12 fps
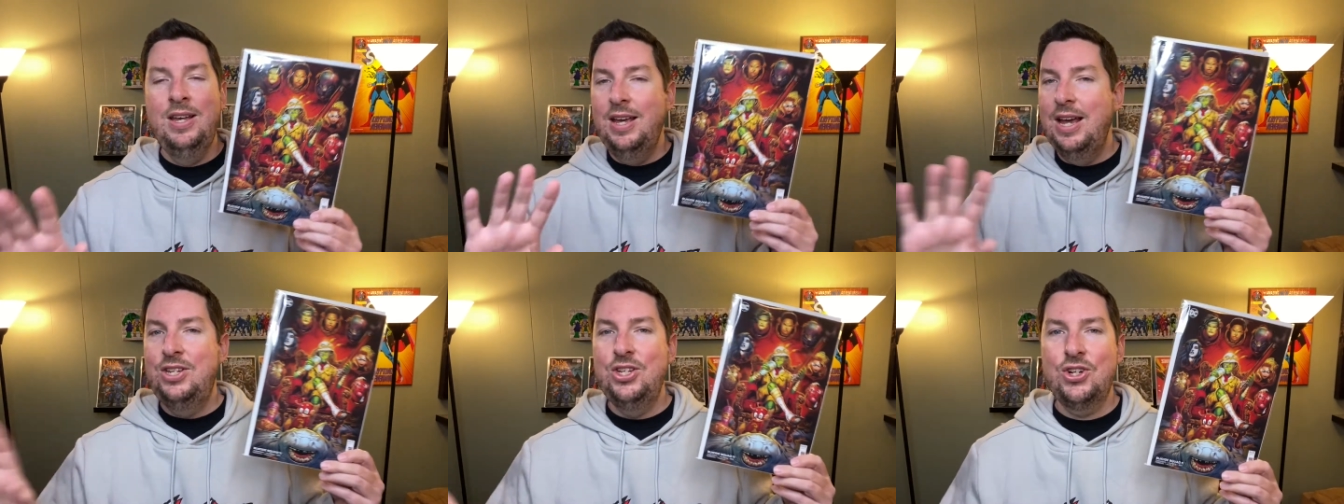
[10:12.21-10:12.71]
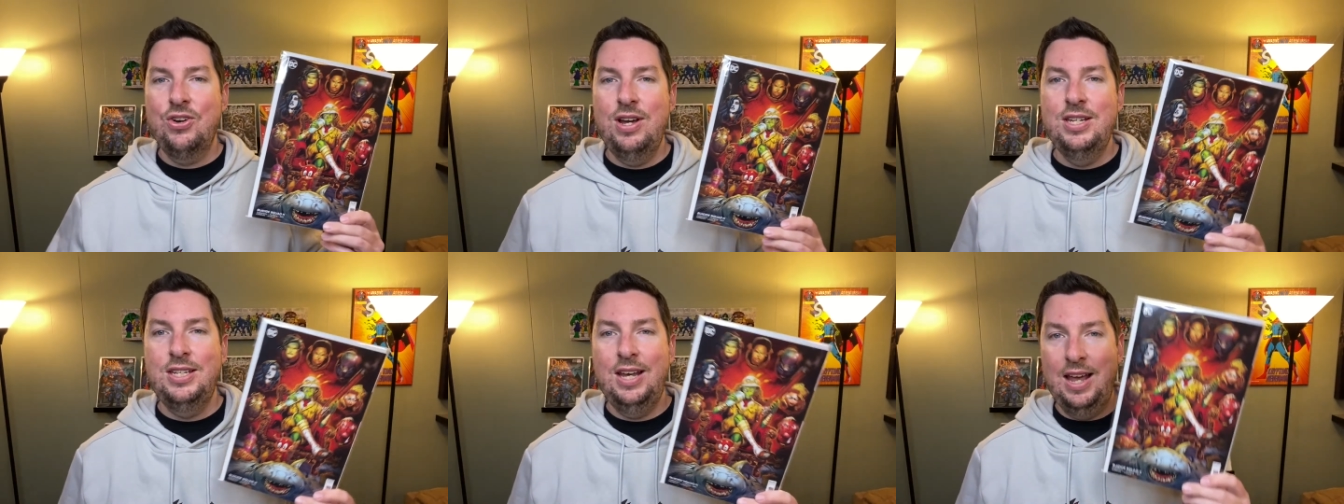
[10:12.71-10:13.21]
It's just
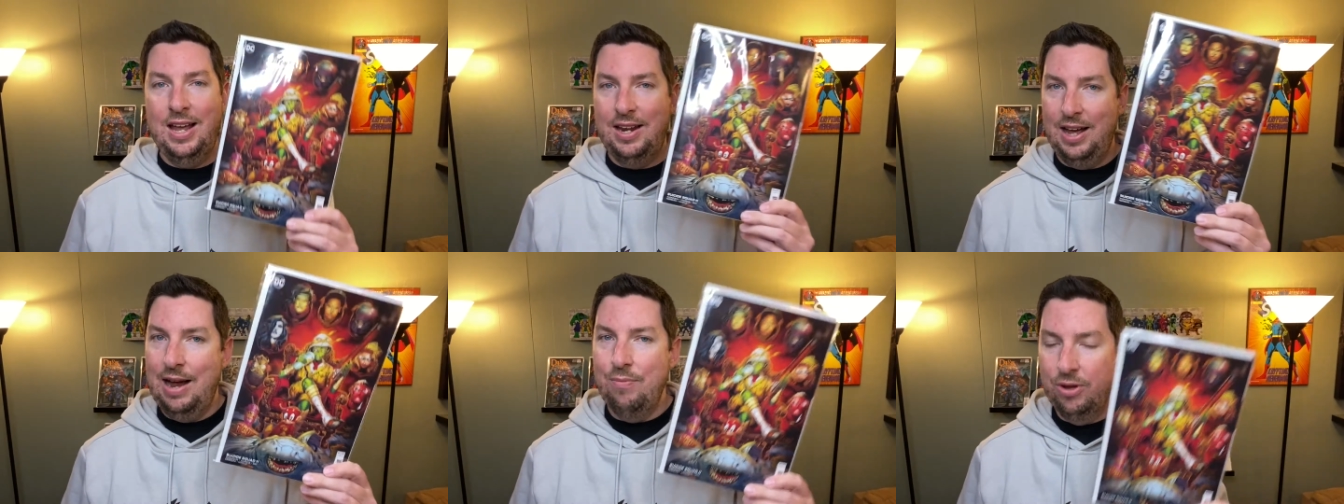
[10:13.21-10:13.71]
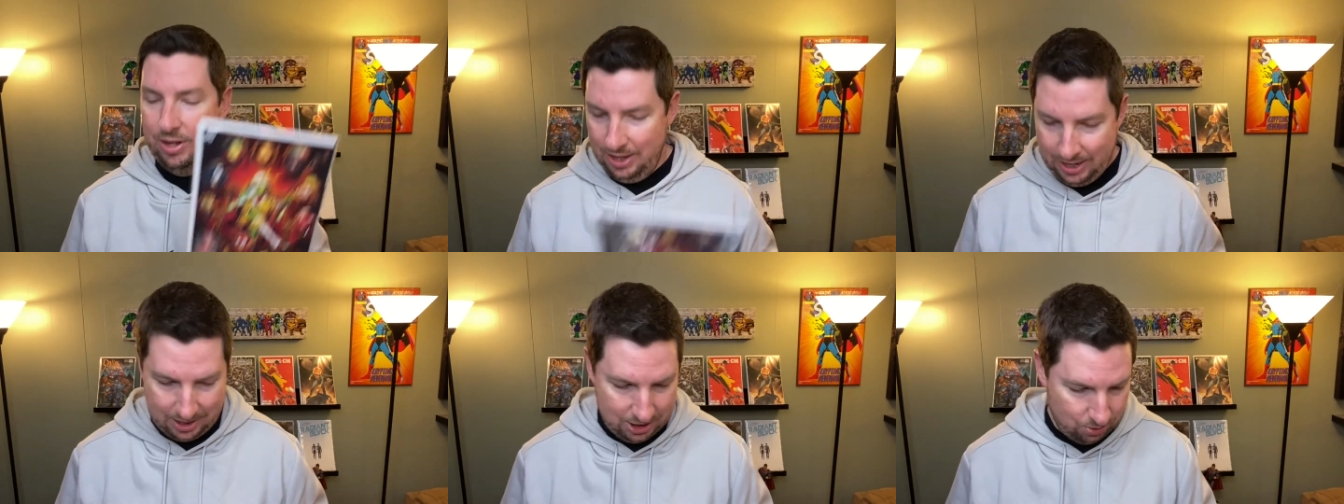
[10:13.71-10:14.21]
crazy, and I'm really
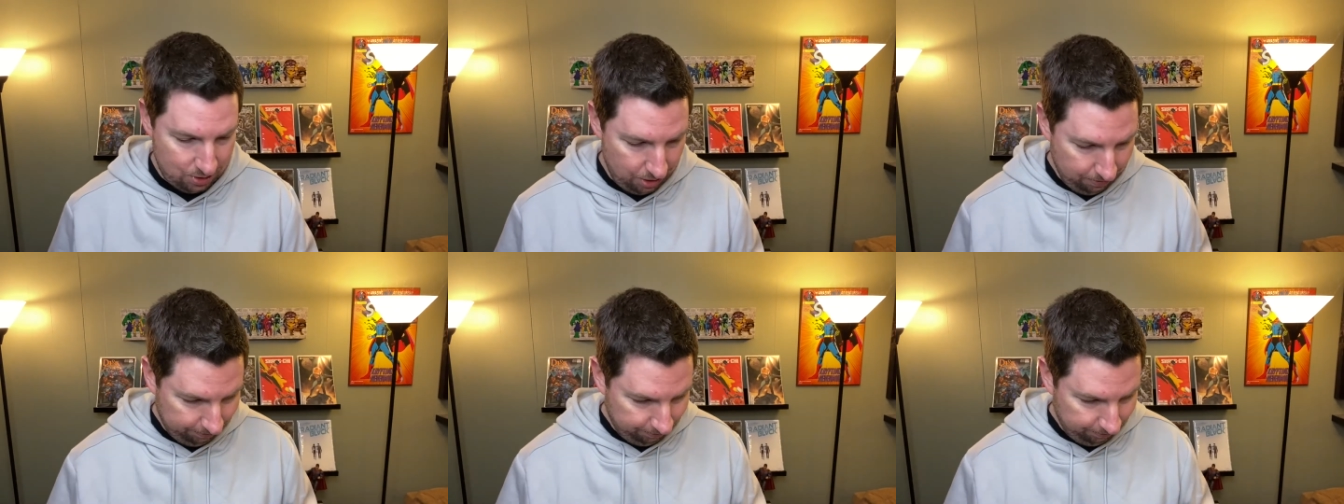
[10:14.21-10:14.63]
liking this one too.